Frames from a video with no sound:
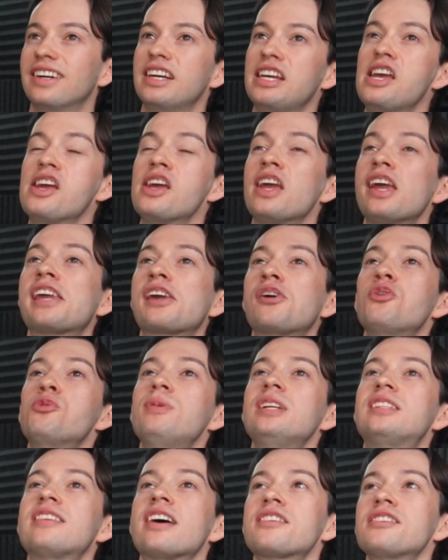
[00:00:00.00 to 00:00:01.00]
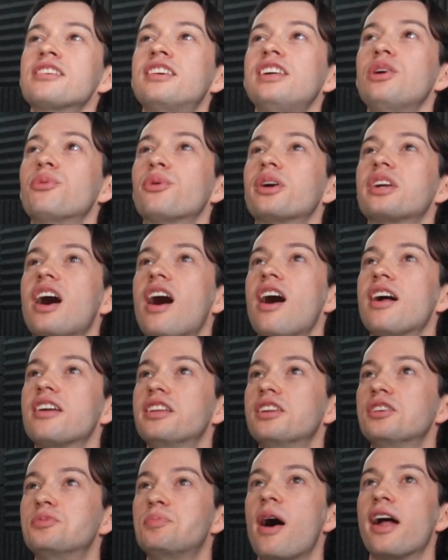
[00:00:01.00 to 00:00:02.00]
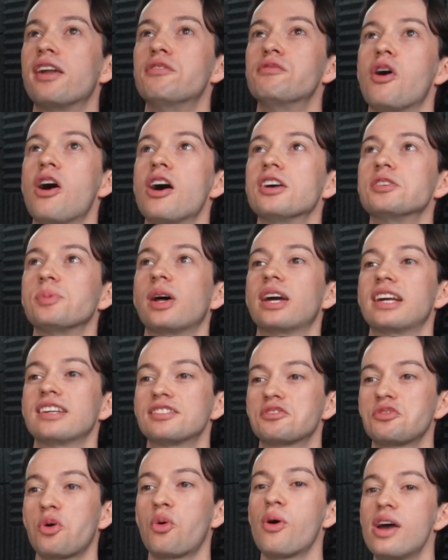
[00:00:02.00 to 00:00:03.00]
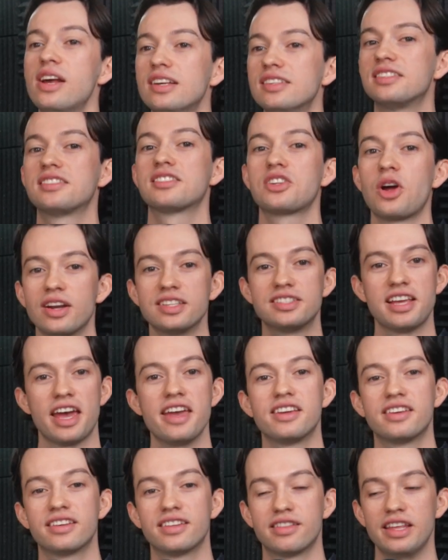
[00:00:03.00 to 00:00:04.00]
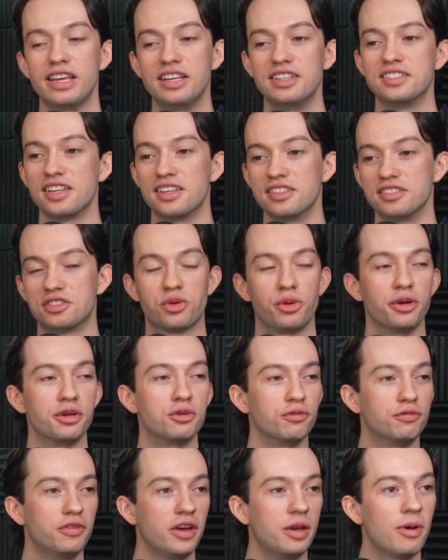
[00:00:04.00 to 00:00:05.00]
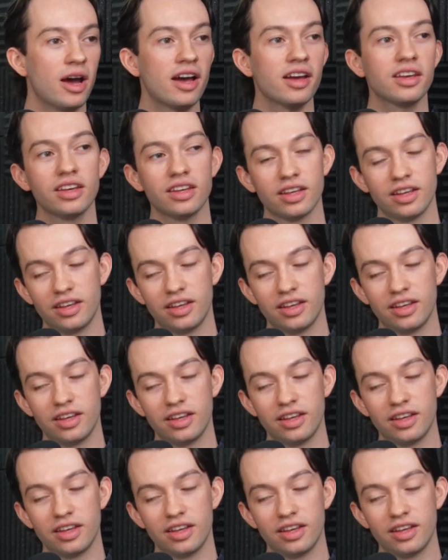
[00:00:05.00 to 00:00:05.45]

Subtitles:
it could be technically regarded as bad advice, but I guess it's always kind of take things as critical feedback.